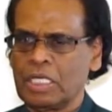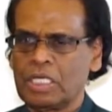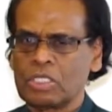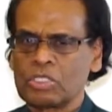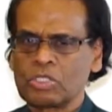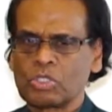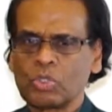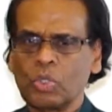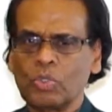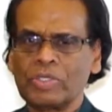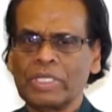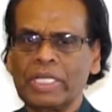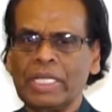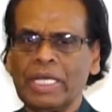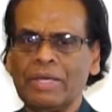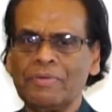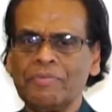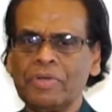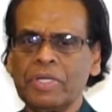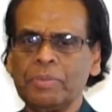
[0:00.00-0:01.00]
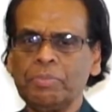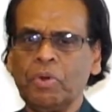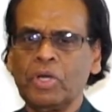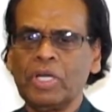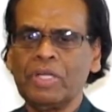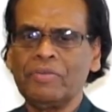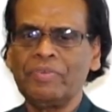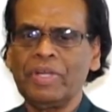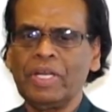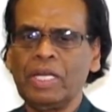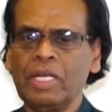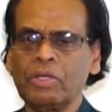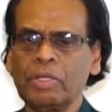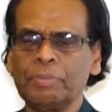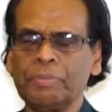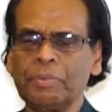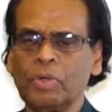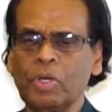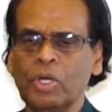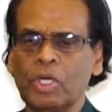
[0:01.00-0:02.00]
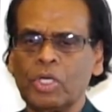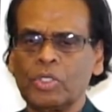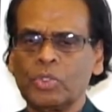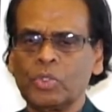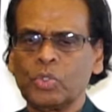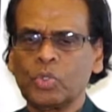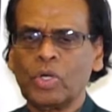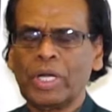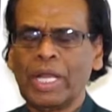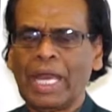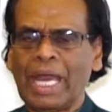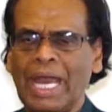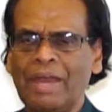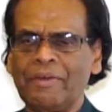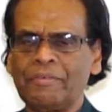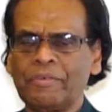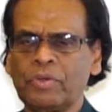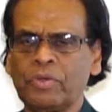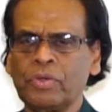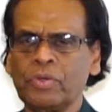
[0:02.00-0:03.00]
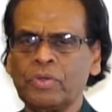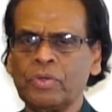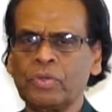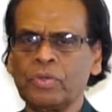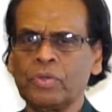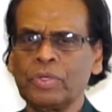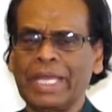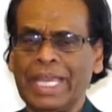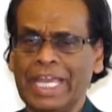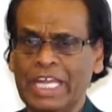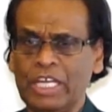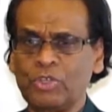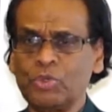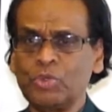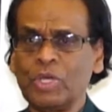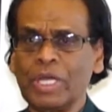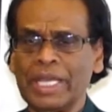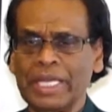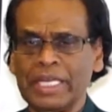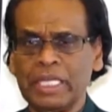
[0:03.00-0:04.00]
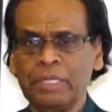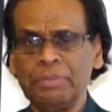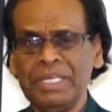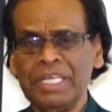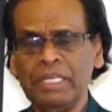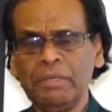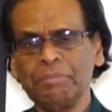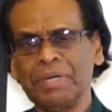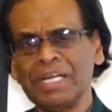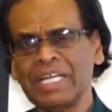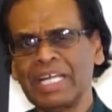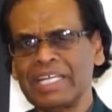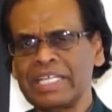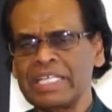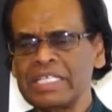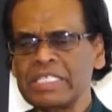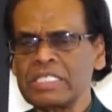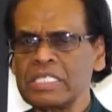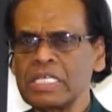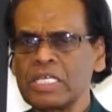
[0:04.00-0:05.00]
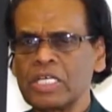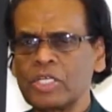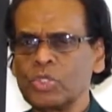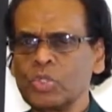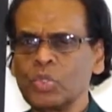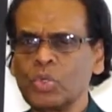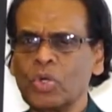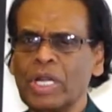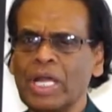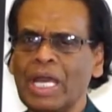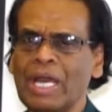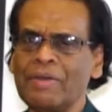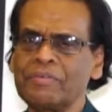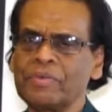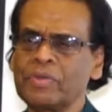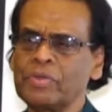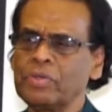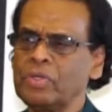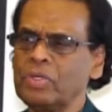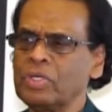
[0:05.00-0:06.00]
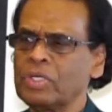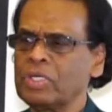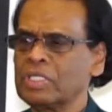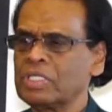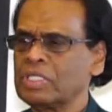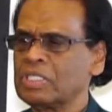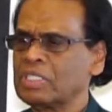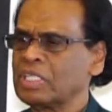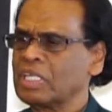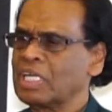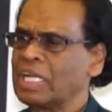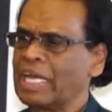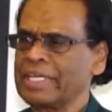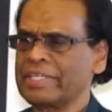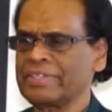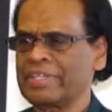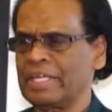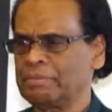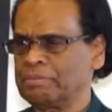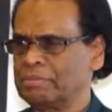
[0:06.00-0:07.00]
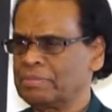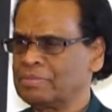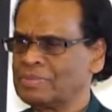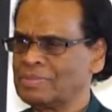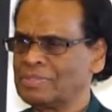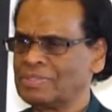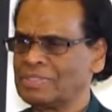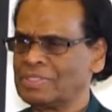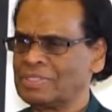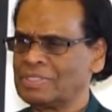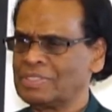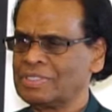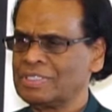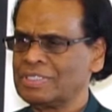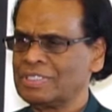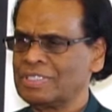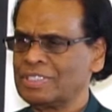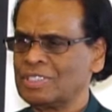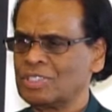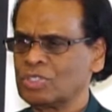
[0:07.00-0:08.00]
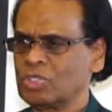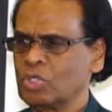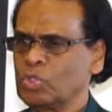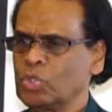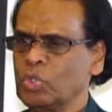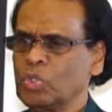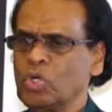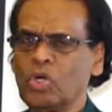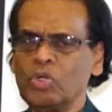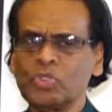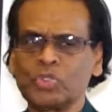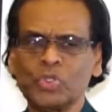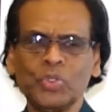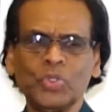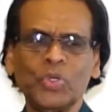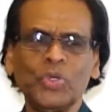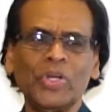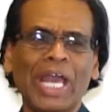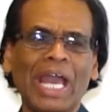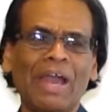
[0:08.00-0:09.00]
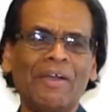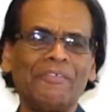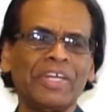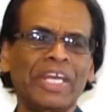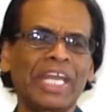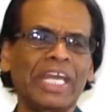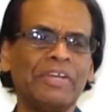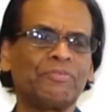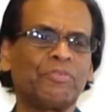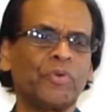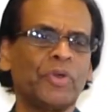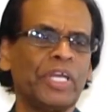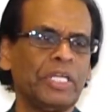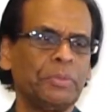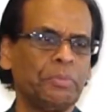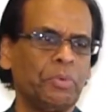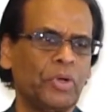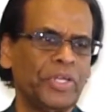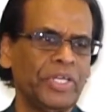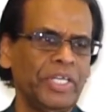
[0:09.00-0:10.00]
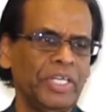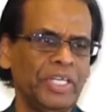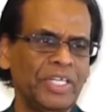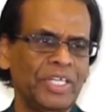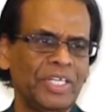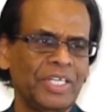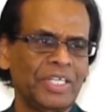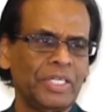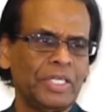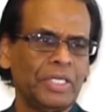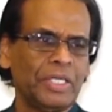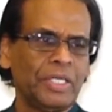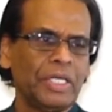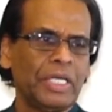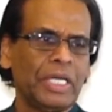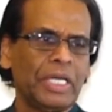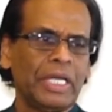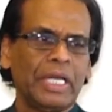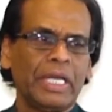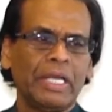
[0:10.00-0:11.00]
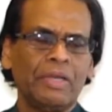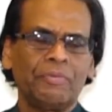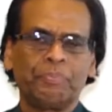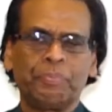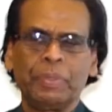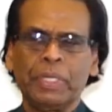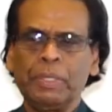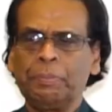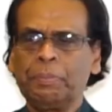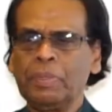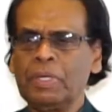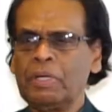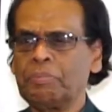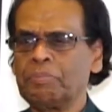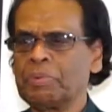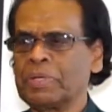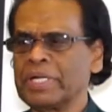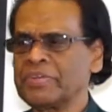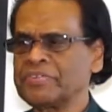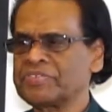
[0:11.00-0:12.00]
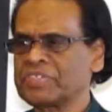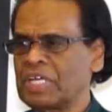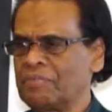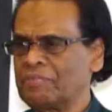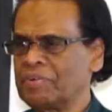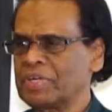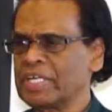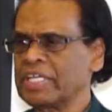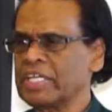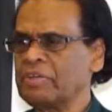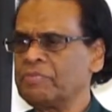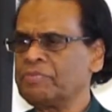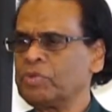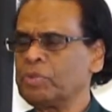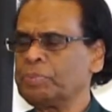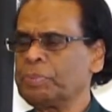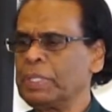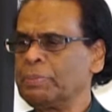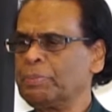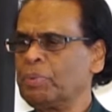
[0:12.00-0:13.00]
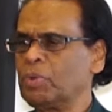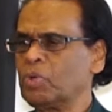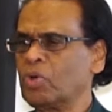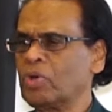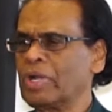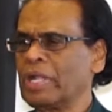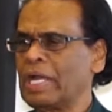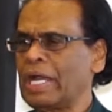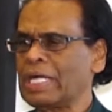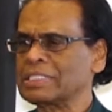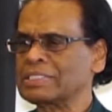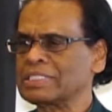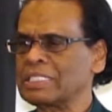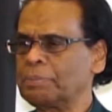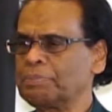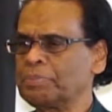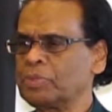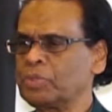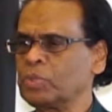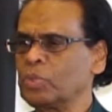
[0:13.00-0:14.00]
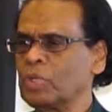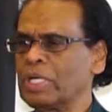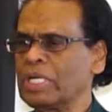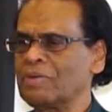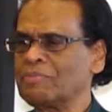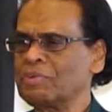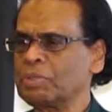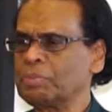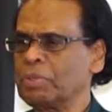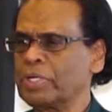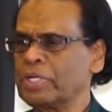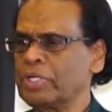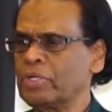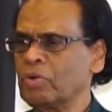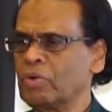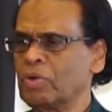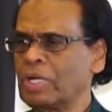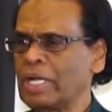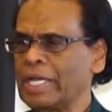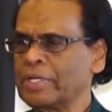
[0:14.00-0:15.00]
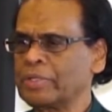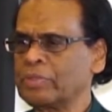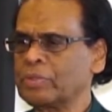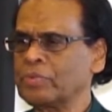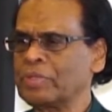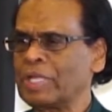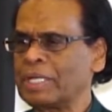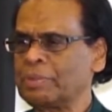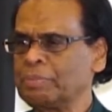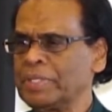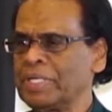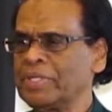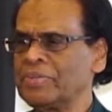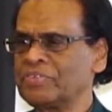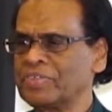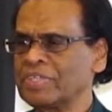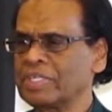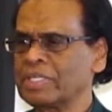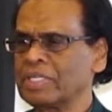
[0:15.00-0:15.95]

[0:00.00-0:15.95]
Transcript: so that everybody will, you don't have to hate your enemy, but at least you don't have to like them. So you shouldn't have hate for anybody. If people bring suffering, if people don't accept you and everybody don't like you, that means,